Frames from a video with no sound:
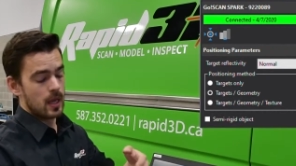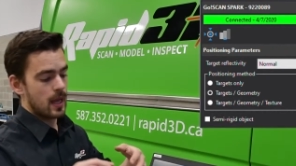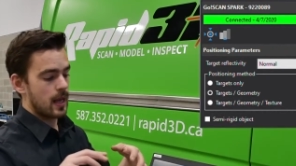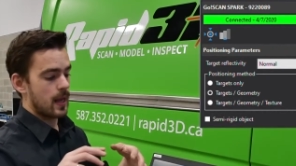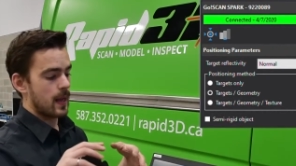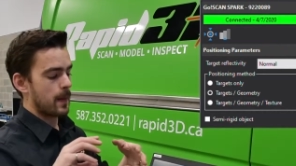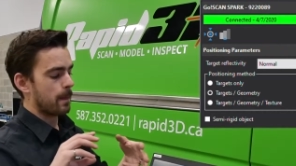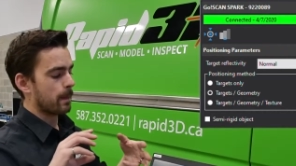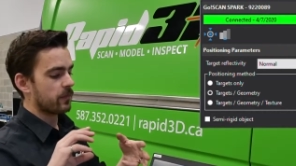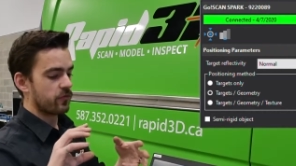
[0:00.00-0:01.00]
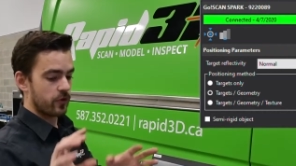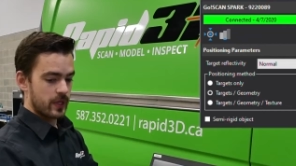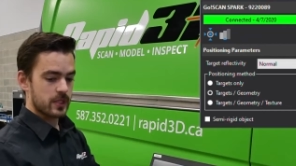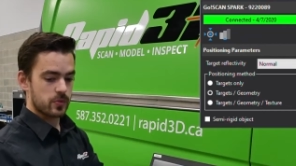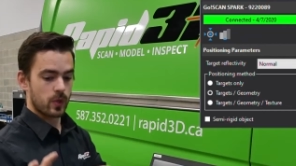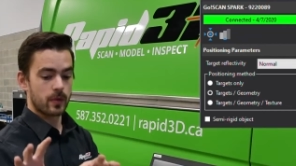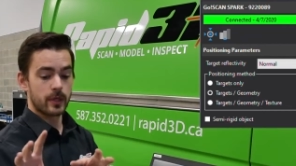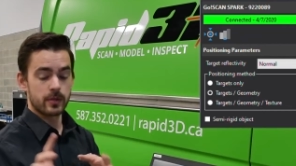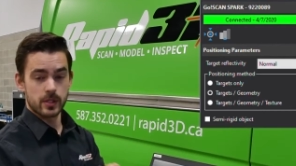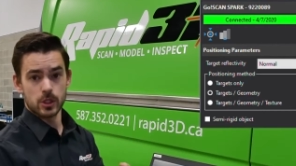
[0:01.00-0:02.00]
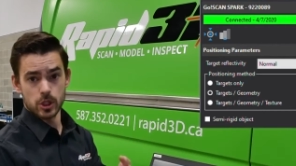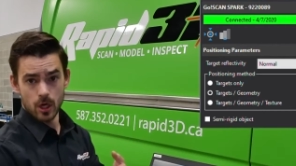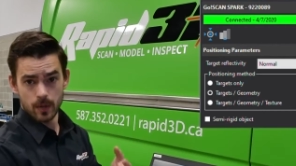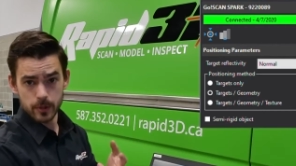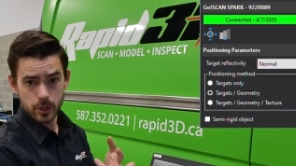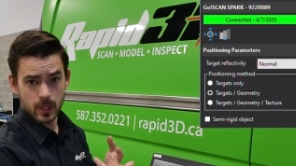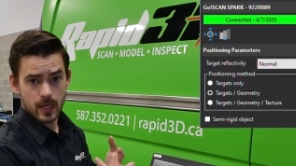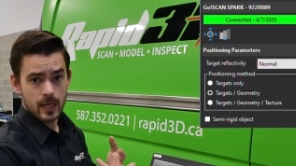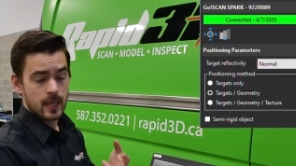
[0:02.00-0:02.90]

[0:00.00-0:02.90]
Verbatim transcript: Um, for this, we're going to be using geometry.